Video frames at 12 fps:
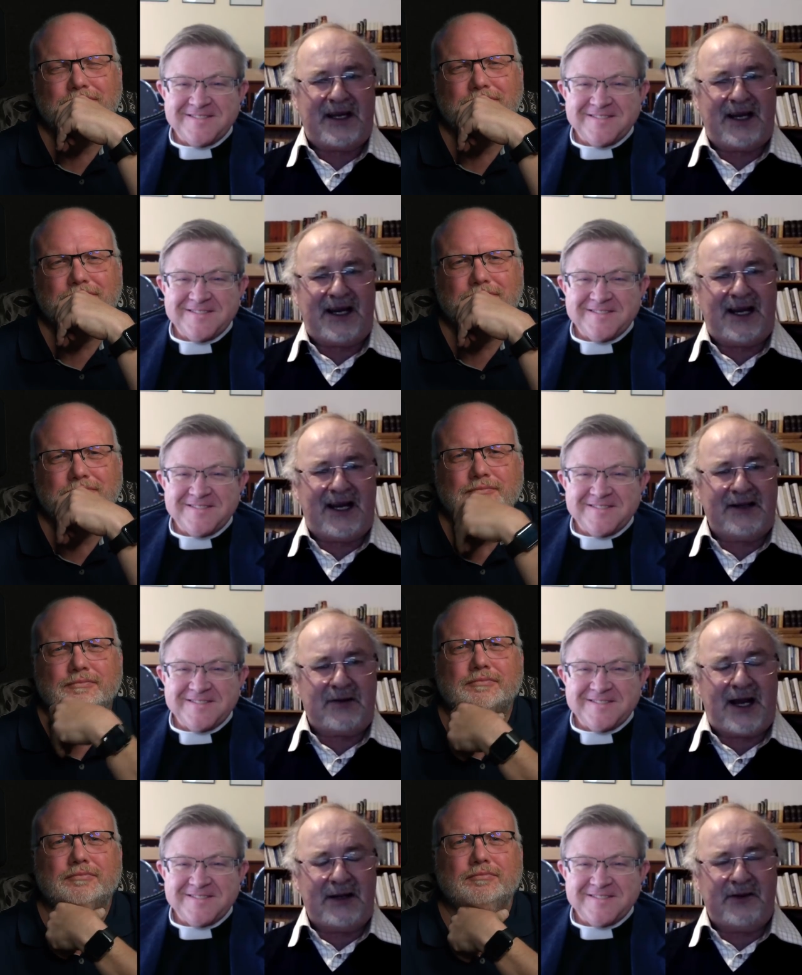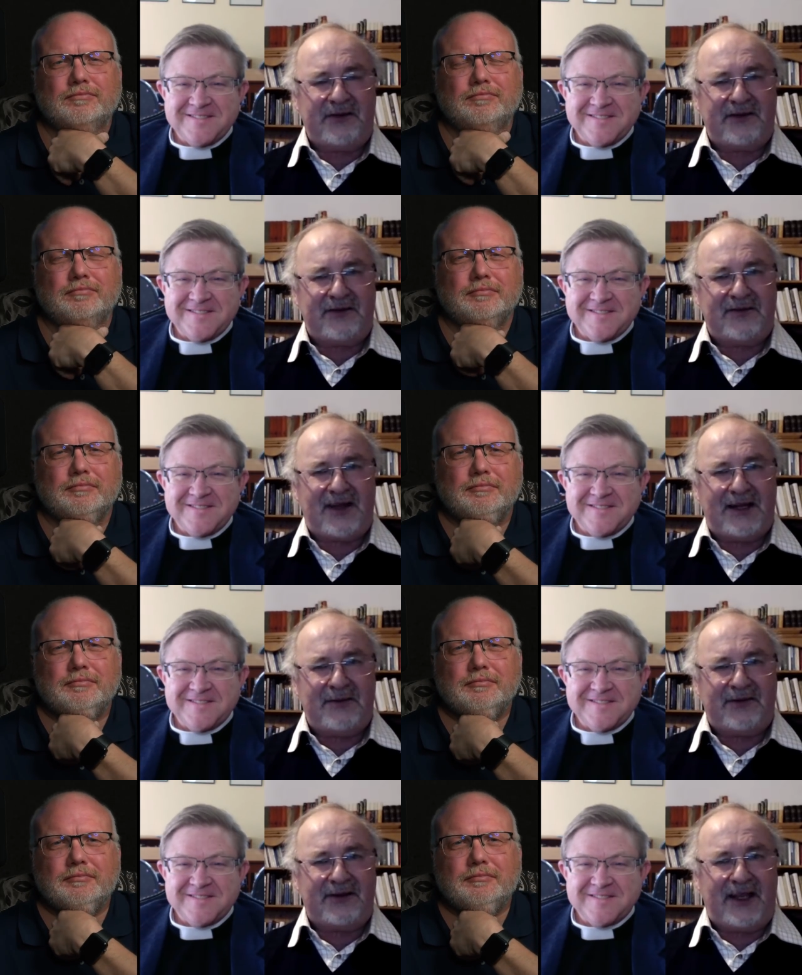Speaker 1: I, I, I was a
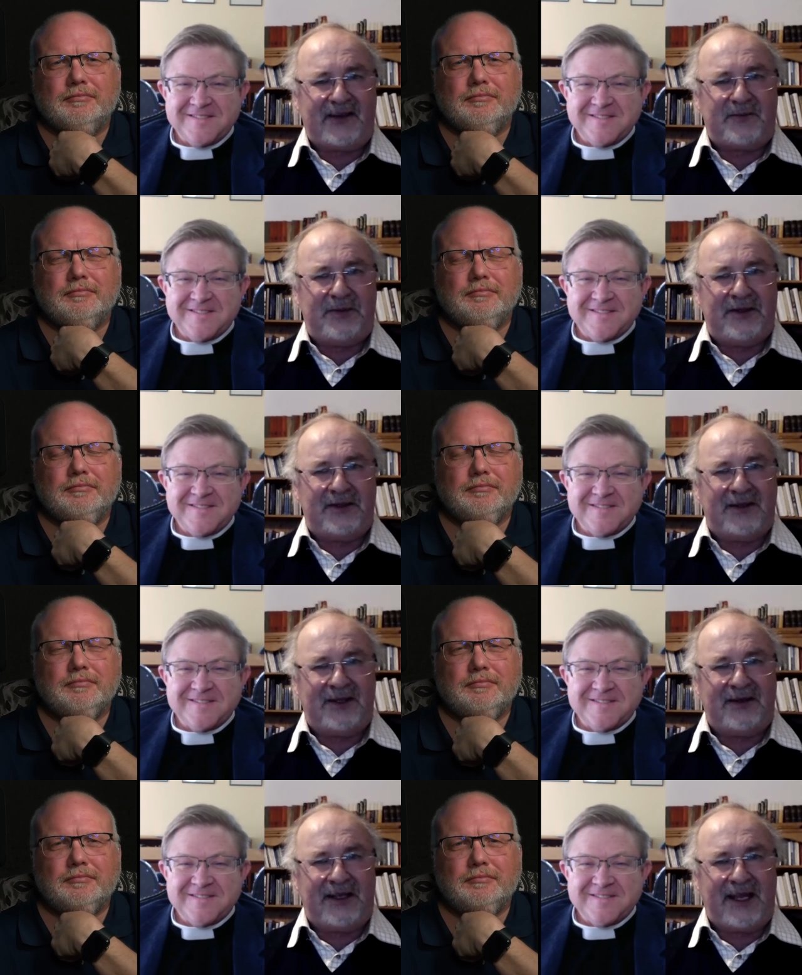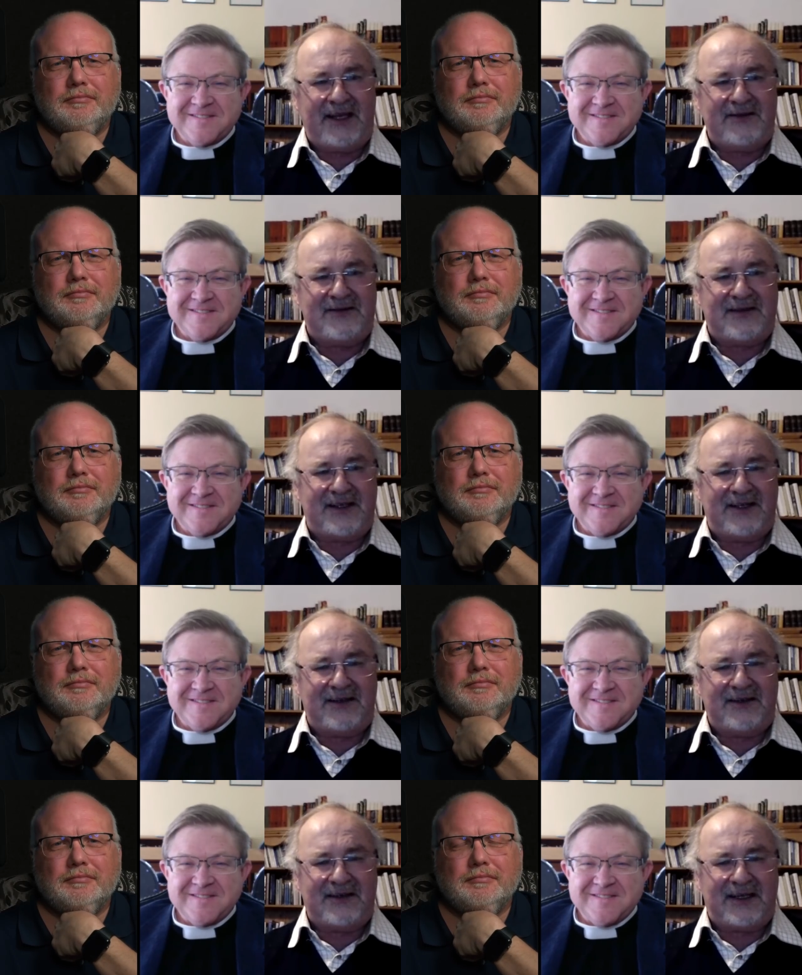I was a lesbian engaged
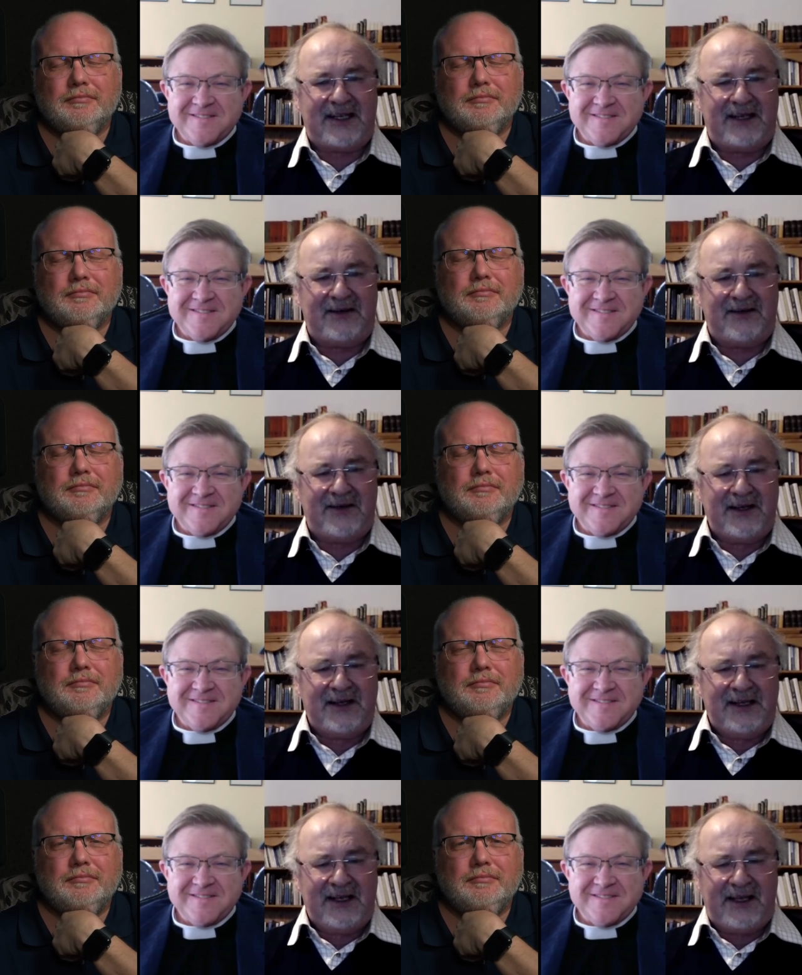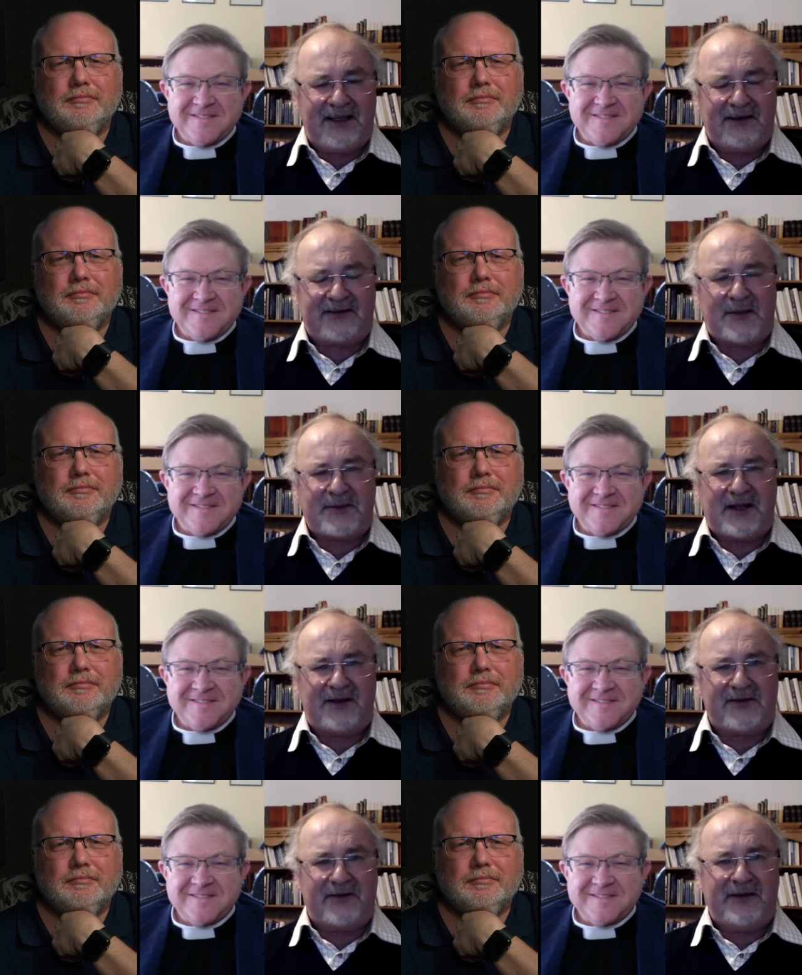in in in a
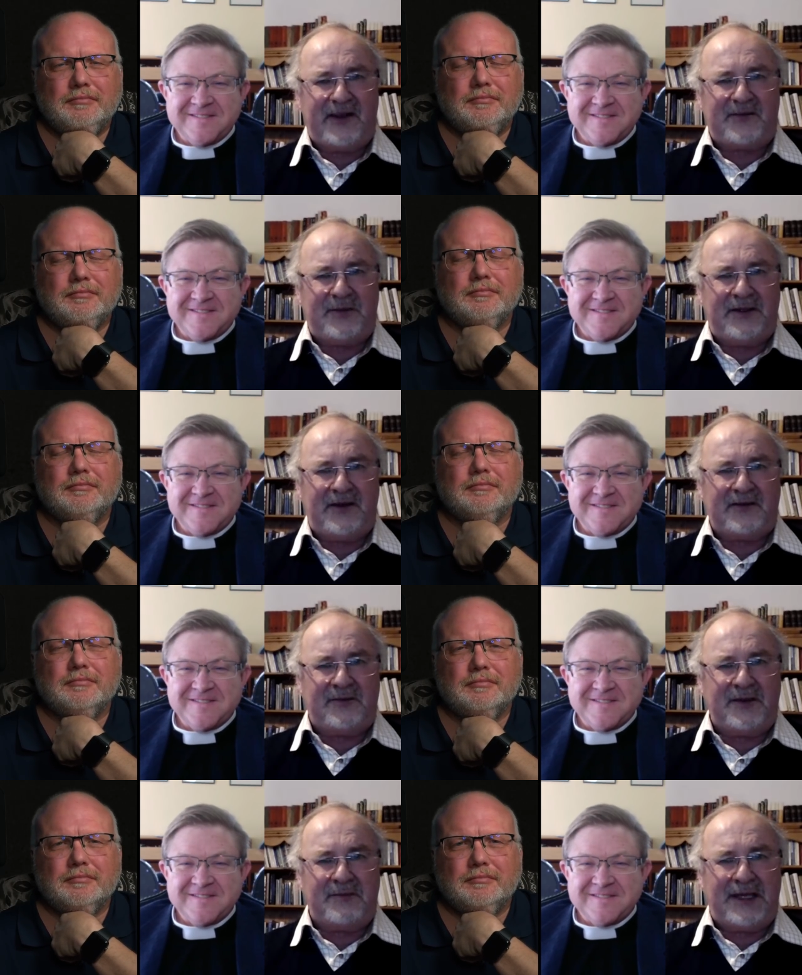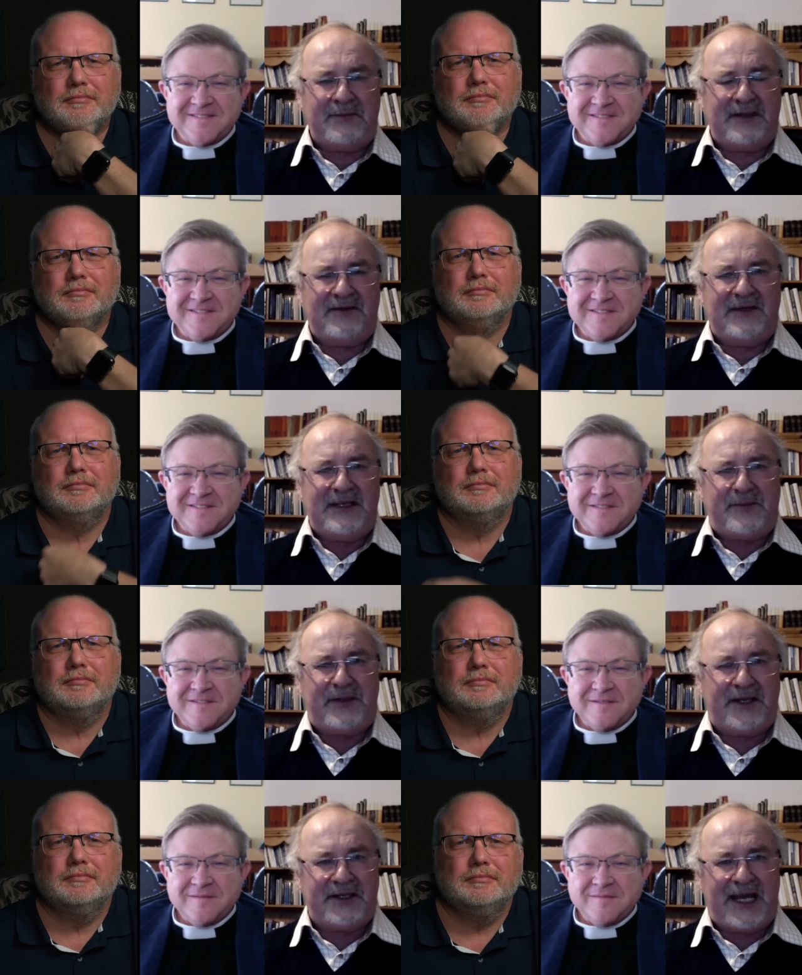subculture of lesbianism that made me
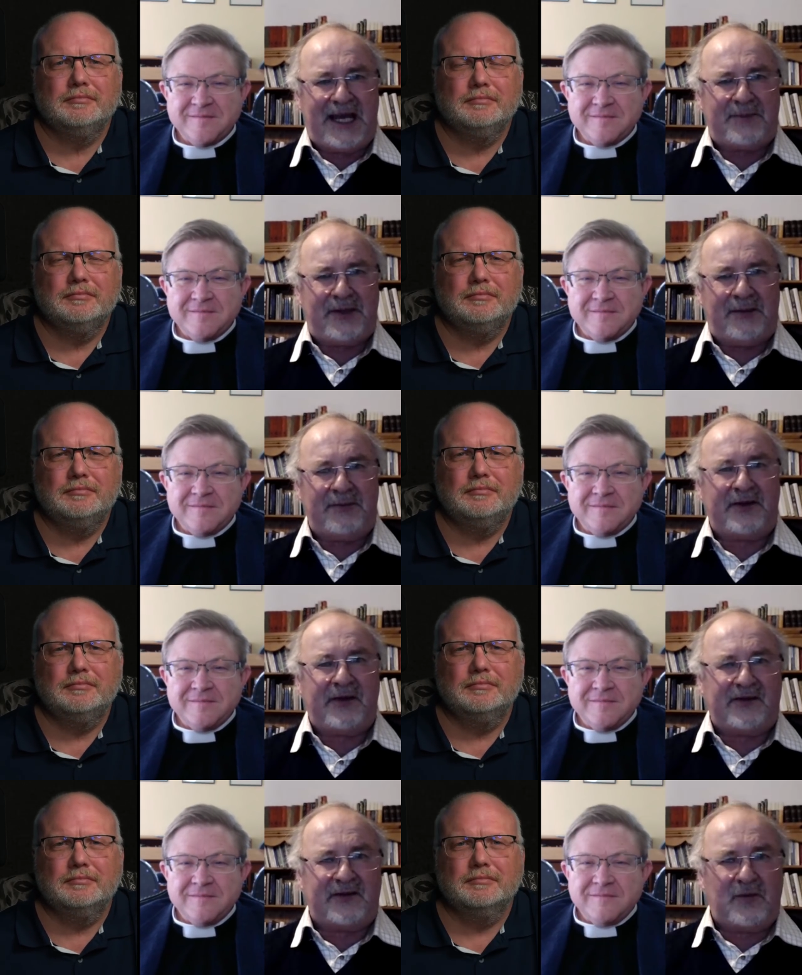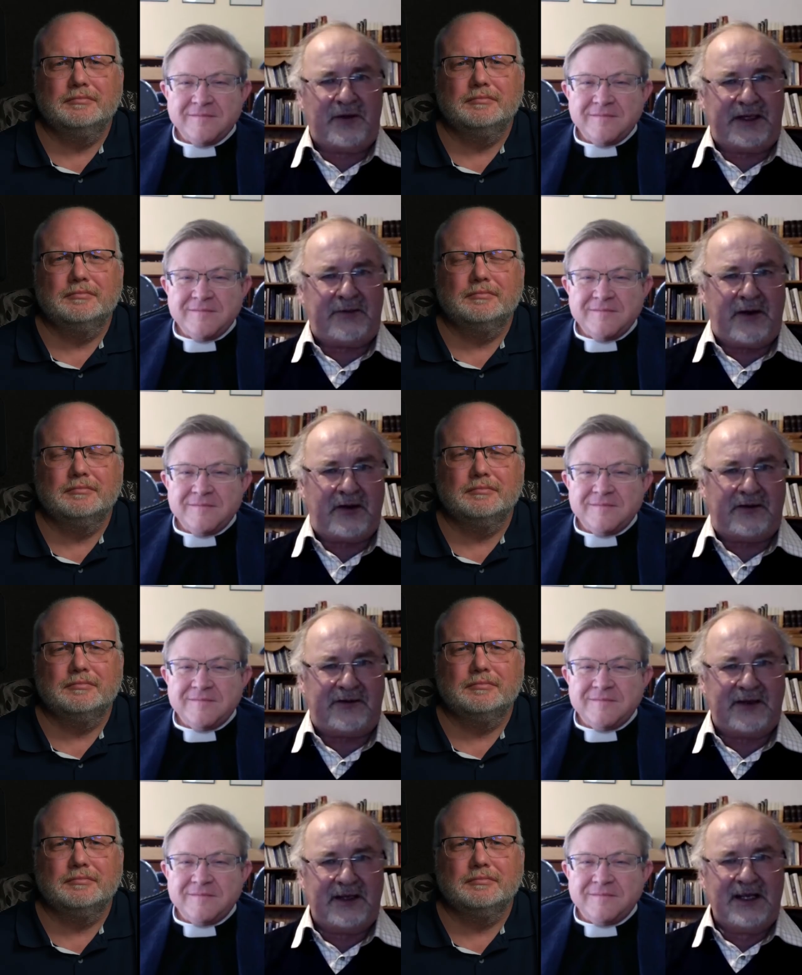deeply unhappy. And because of what he
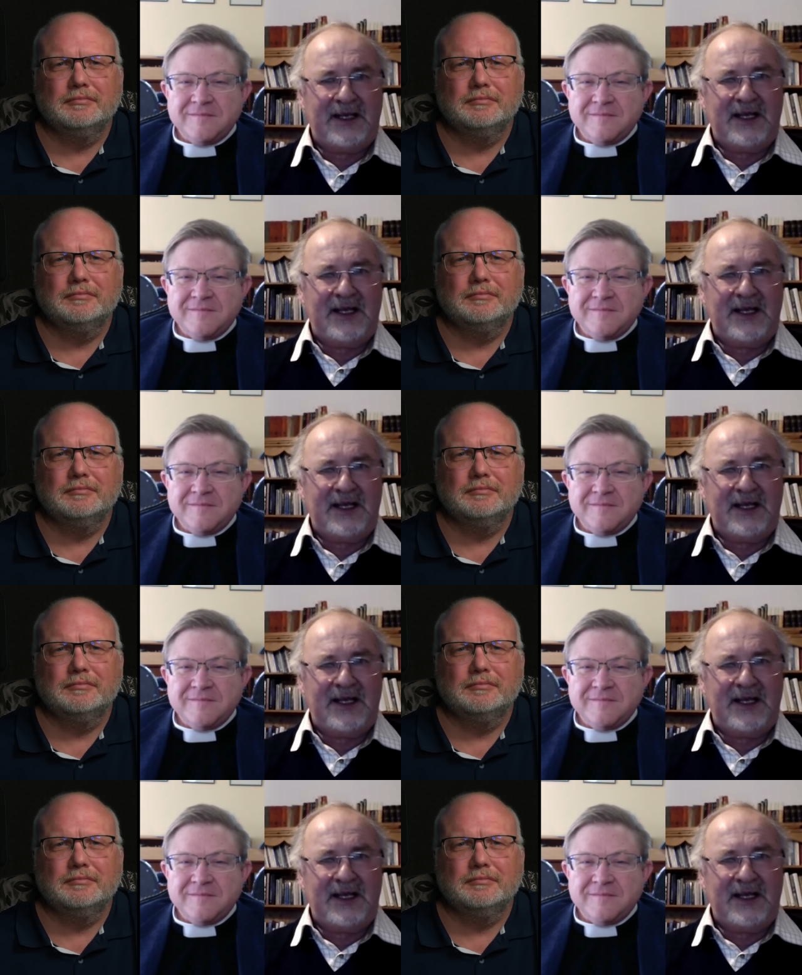wrote,